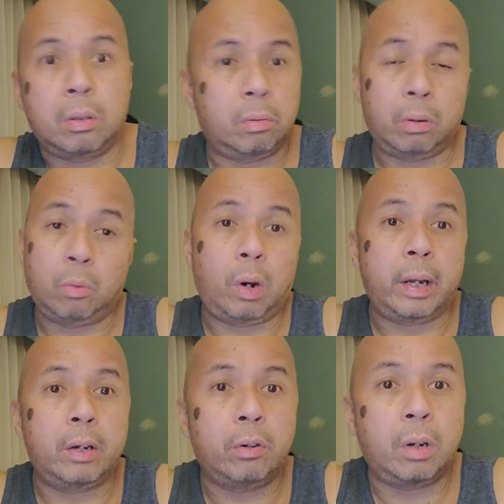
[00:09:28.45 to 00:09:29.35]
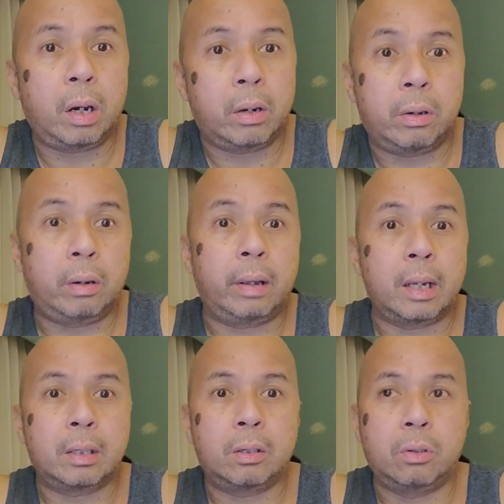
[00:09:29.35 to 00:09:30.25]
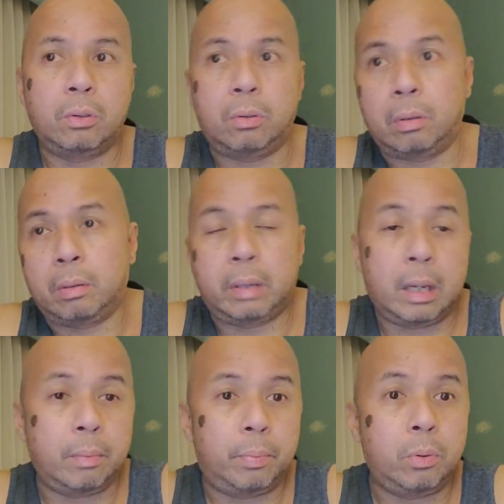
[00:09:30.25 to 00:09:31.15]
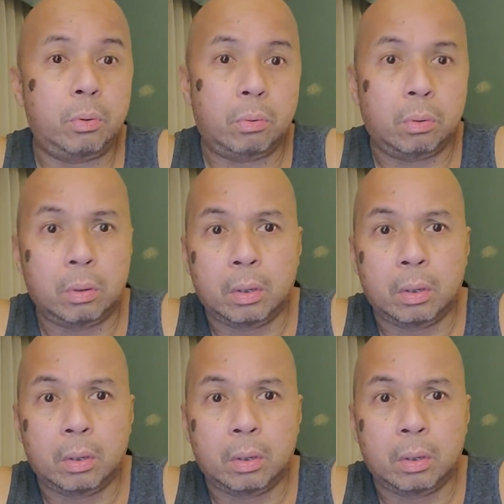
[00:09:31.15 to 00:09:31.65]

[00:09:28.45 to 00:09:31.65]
Or you're walking your dog has to take a poo.